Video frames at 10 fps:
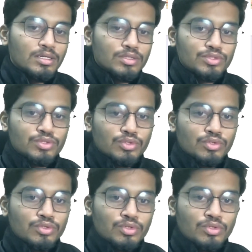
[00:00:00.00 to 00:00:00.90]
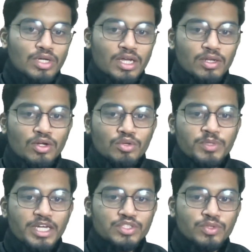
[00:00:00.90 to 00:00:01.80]
So I will not
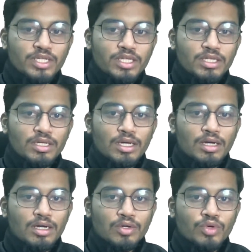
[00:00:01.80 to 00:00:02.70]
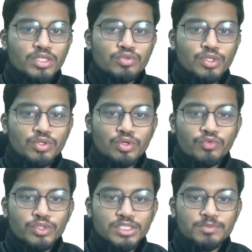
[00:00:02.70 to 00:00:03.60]
be actually going through your
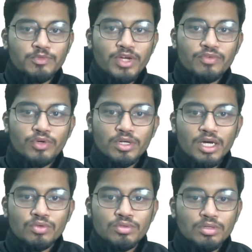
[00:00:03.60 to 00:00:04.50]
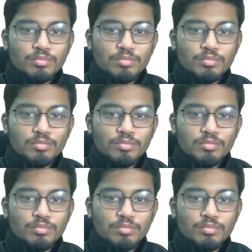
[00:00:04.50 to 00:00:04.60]
Codeforces profile for now.